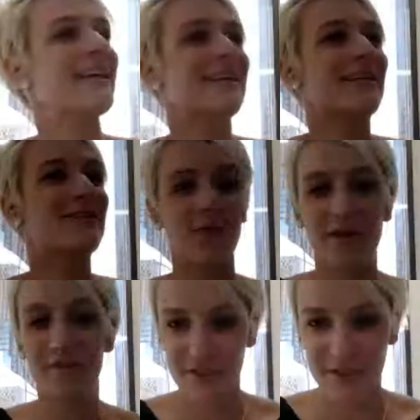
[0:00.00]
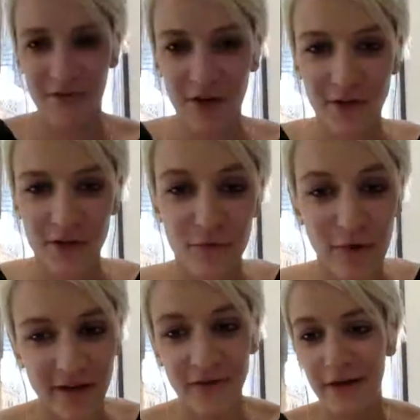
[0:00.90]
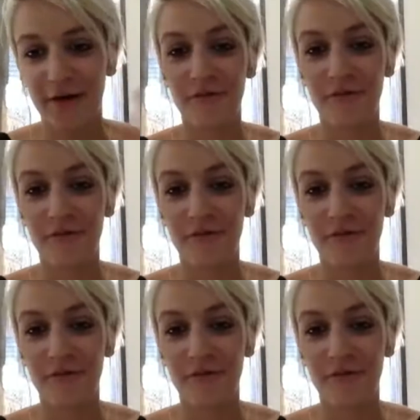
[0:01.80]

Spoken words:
like, Joy, first of all, you've rattled off a